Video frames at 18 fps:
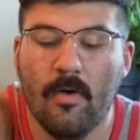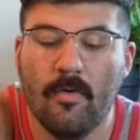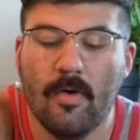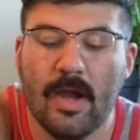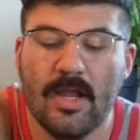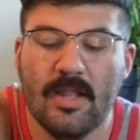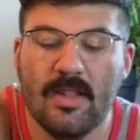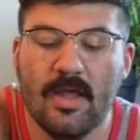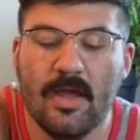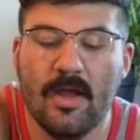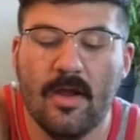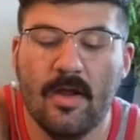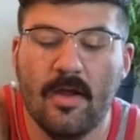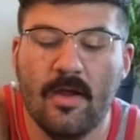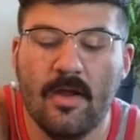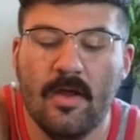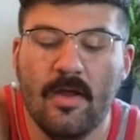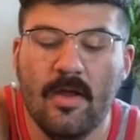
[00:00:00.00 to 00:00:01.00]
right there.
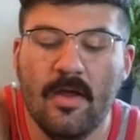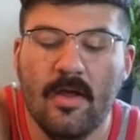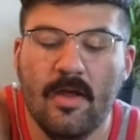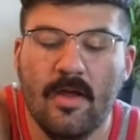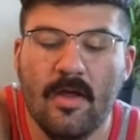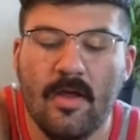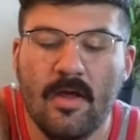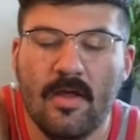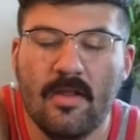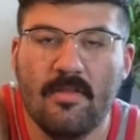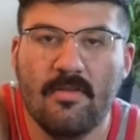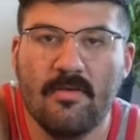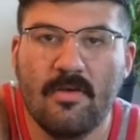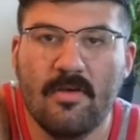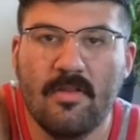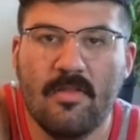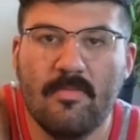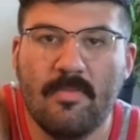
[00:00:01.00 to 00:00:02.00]
It's a
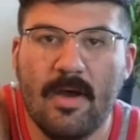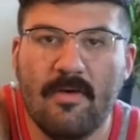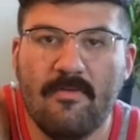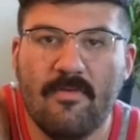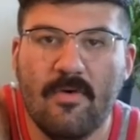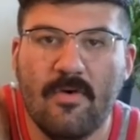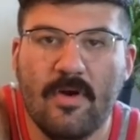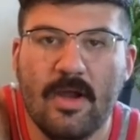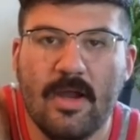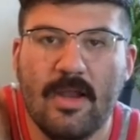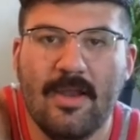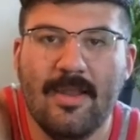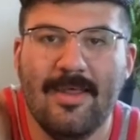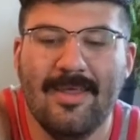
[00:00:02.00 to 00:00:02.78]
good spot for it.